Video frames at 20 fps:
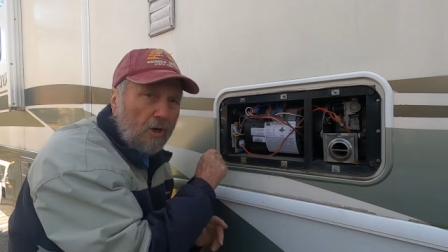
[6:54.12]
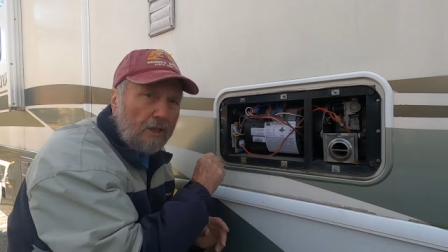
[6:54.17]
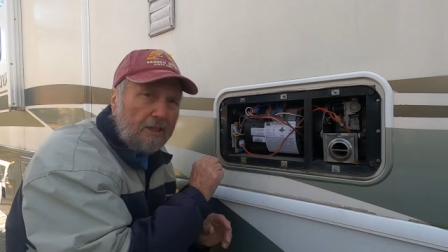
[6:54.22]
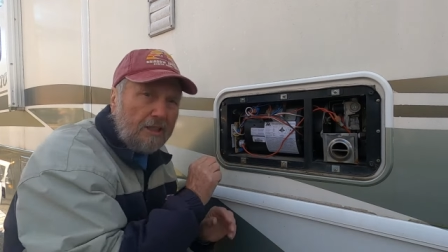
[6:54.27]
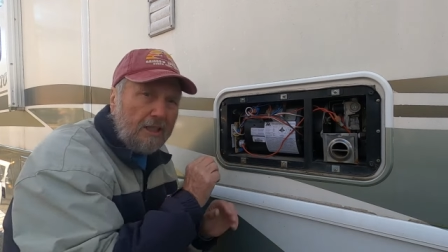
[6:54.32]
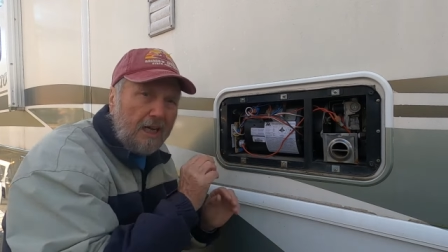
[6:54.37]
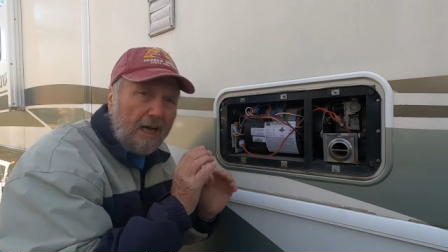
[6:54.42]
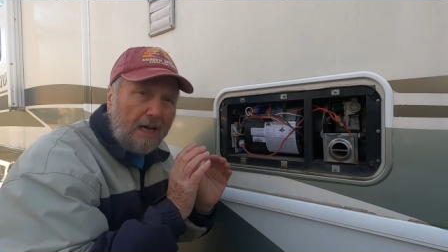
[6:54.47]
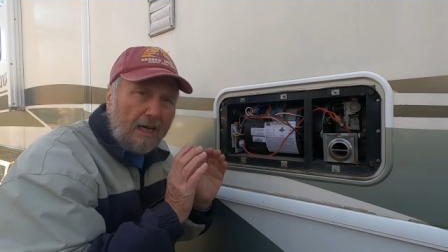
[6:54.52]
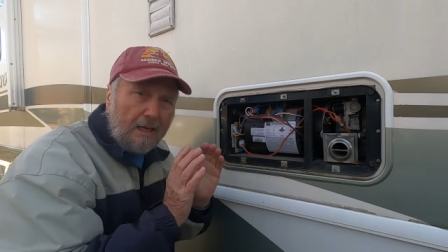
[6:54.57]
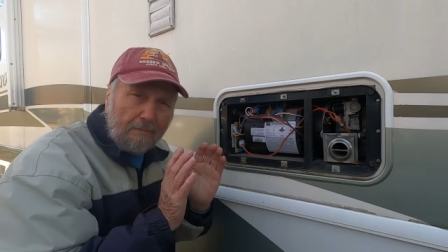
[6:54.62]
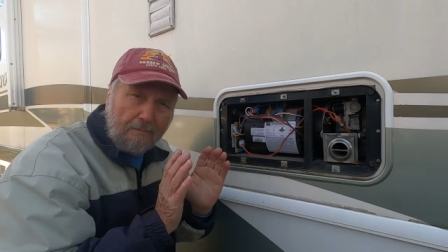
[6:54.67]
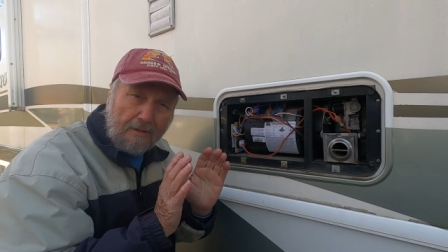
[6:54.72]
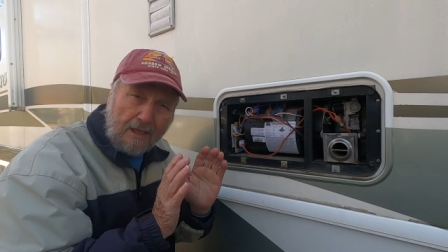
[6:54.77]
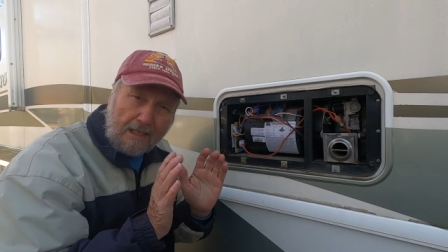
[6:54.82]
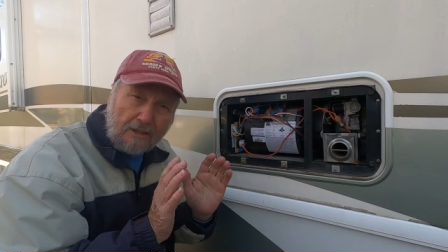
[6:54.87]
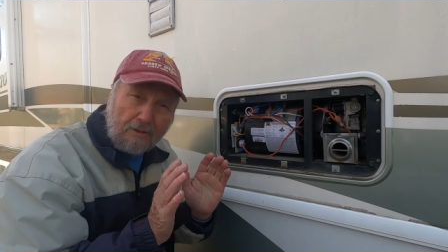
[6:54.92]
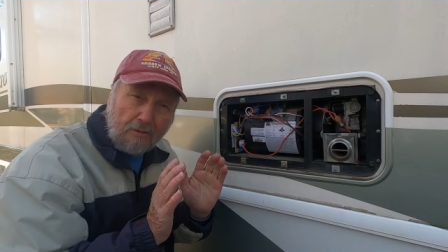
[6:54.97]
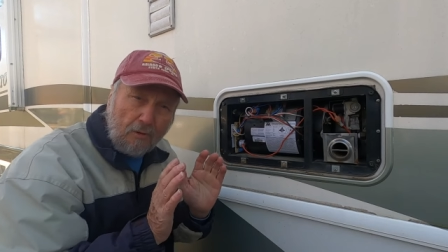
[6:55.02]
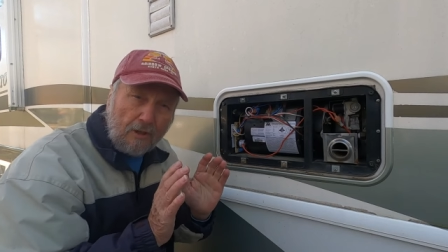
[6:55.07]
one time.
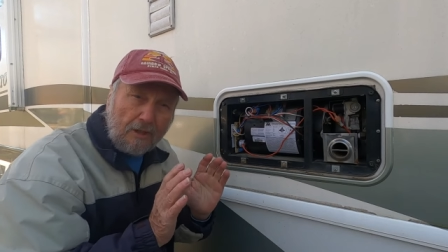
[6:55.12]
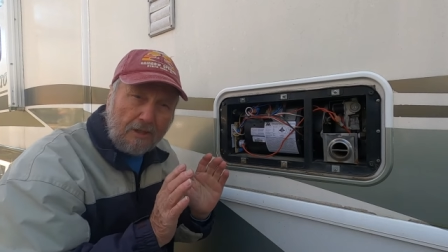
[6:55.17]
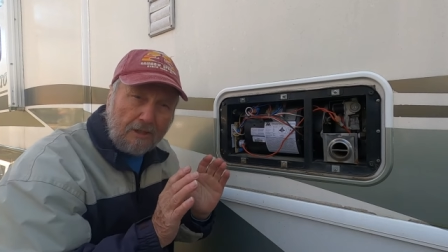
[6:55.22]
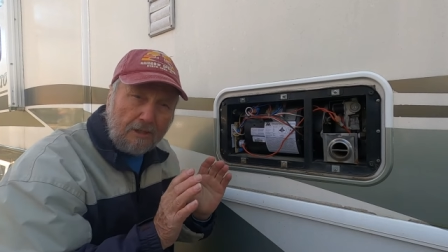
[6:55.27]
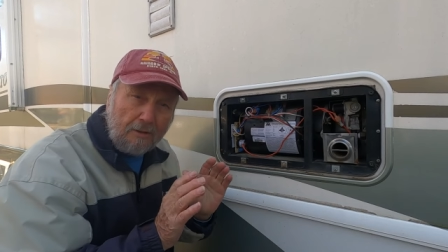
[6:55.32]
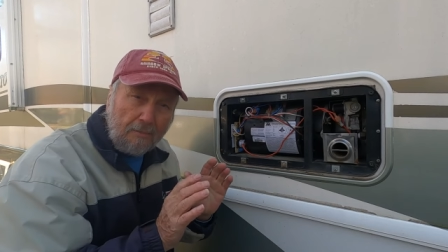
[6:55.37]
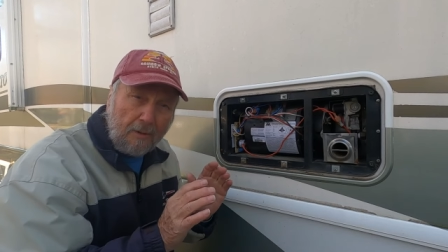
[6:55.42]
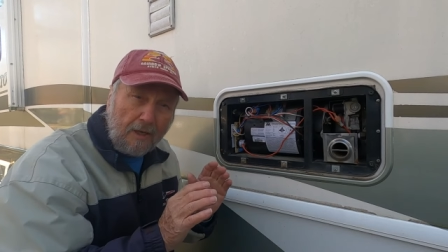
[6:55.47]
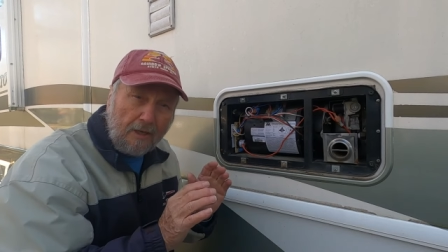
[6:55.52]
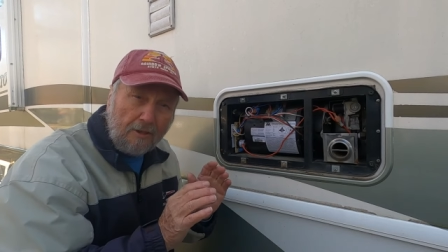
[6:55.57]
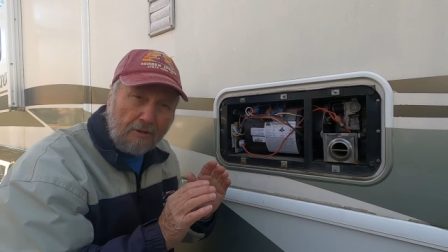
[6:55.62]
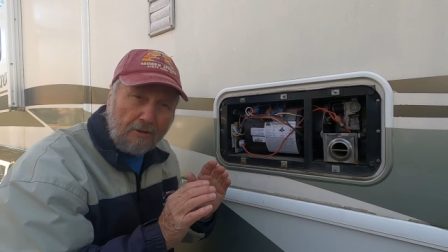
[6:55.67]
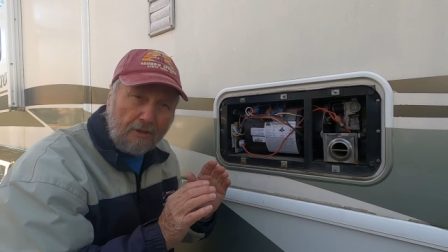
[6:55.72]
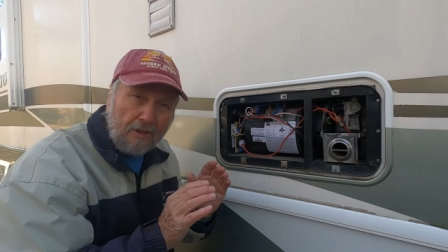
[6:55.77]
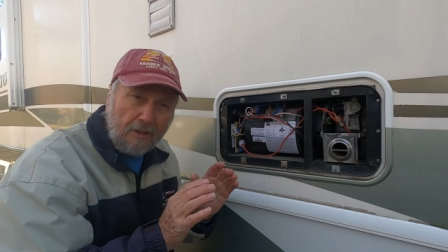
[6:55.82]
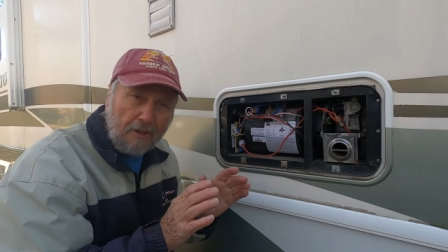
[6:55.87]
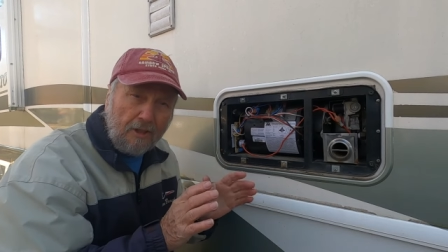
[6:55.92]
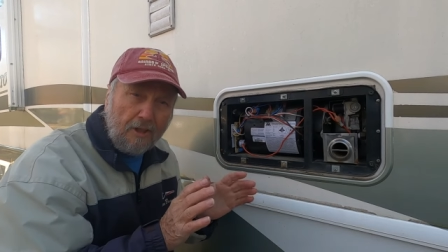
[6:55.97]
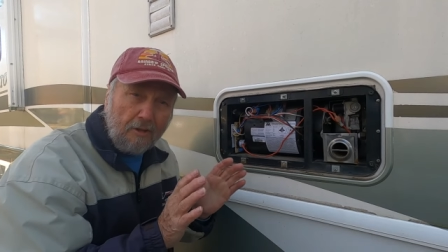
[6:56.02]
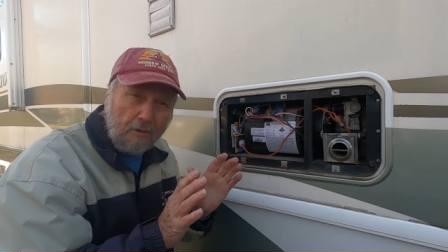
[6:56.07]
That's what it's supposed
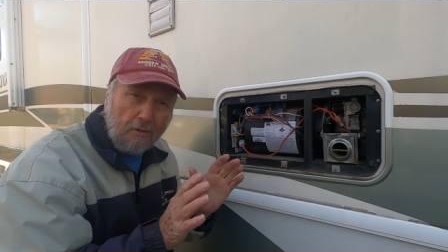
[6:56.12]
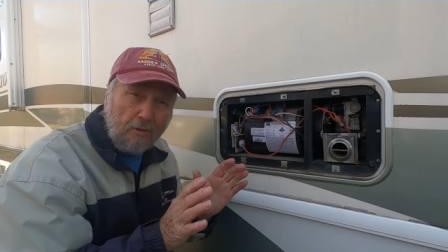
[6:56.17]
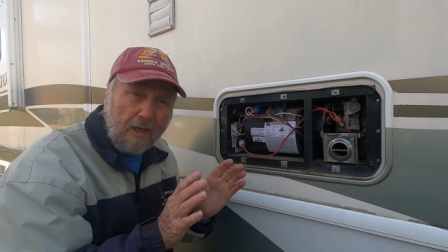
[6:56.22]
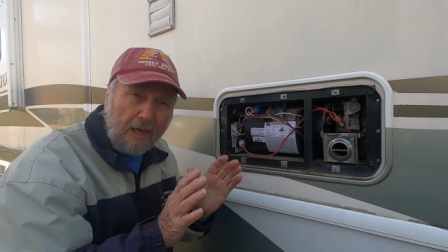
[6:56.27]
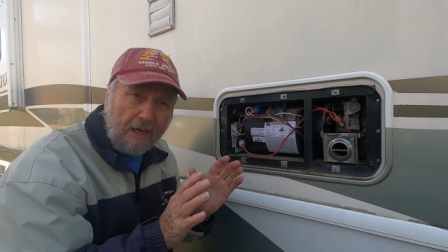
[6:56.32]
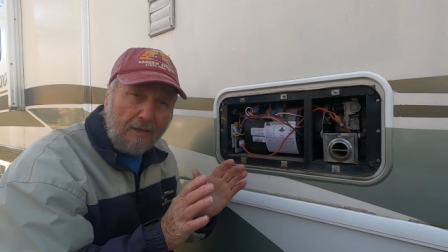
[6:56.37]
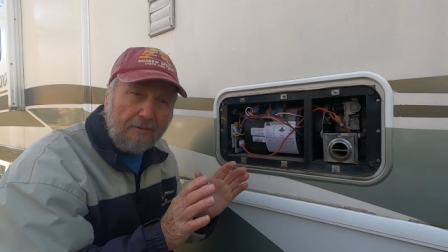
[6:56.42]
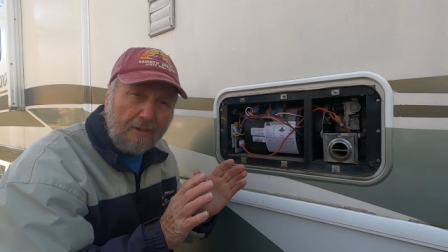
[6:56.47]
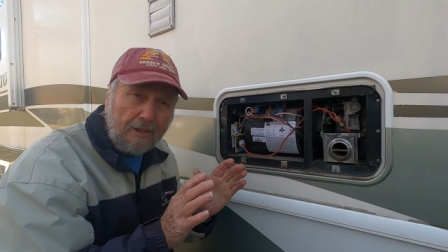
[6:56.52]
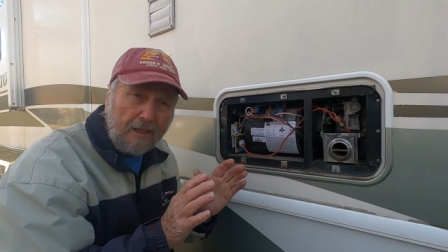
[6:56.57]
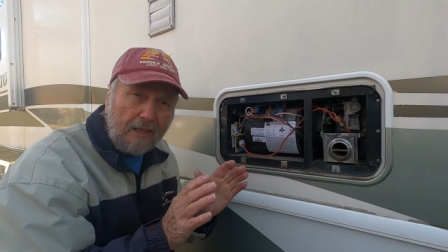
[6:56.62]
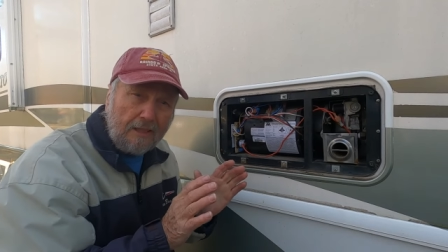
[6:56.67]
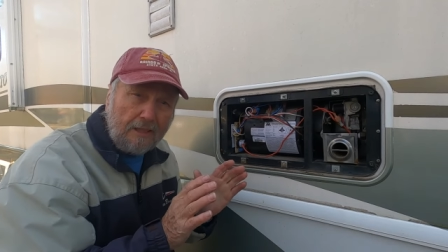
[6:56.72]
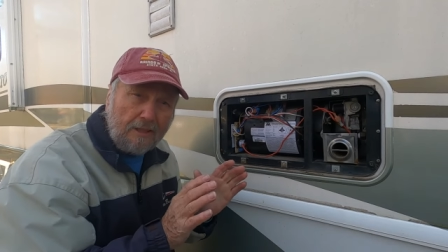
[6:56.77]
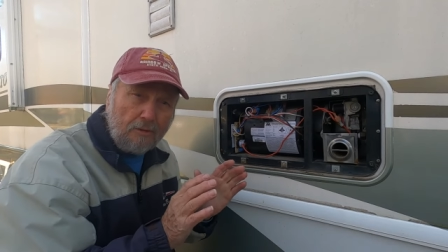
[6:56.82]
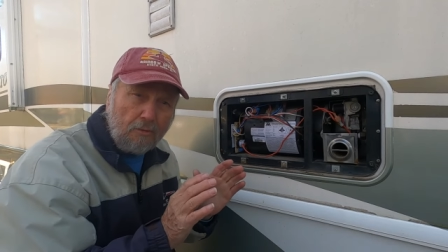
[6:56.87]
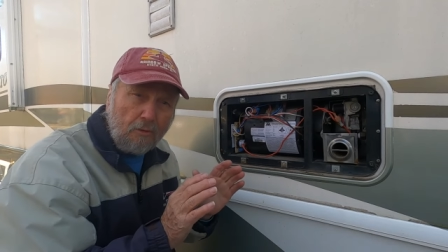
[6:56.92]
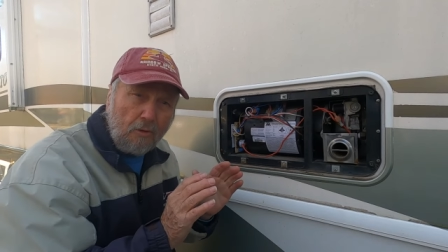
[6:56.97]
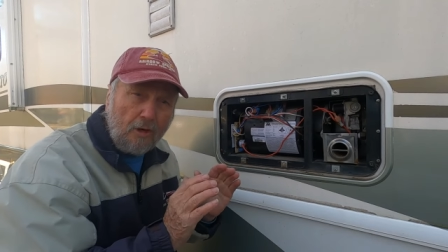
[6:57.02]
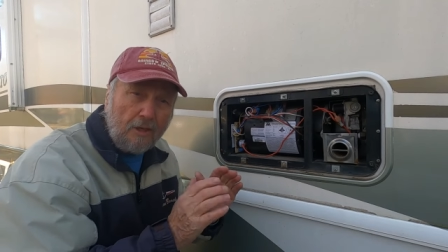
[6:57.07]
to do when everything
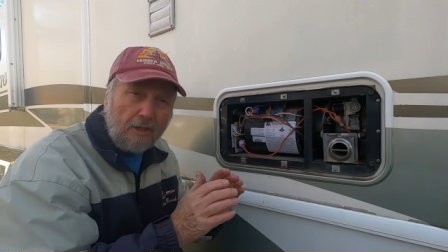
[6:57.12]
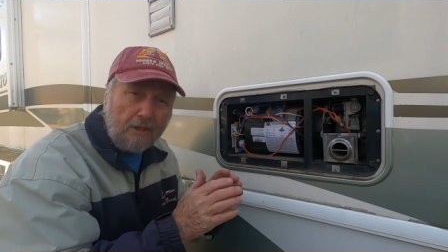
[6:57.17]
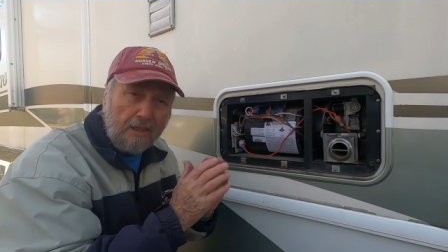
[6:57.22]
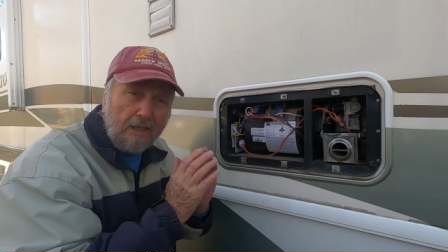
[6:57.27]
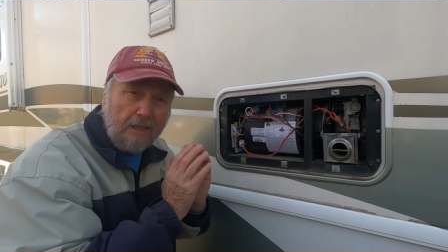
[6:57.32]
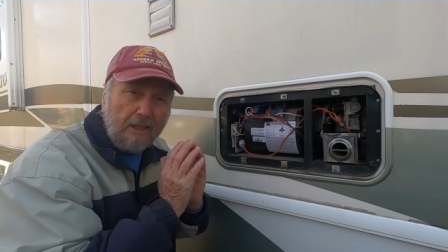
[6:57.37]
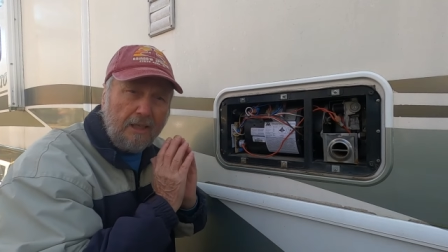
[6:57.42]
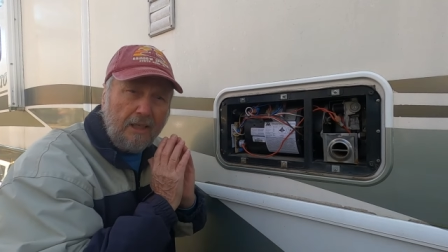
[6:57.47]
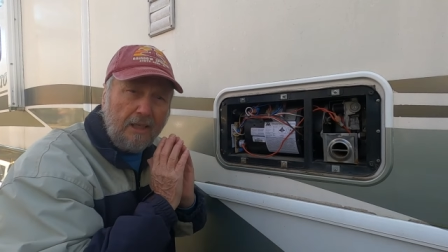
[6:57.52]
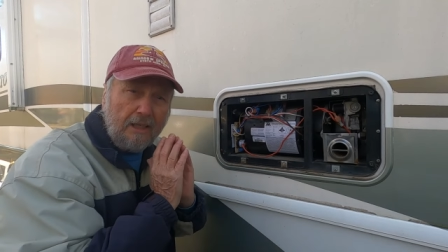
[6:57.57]
is working.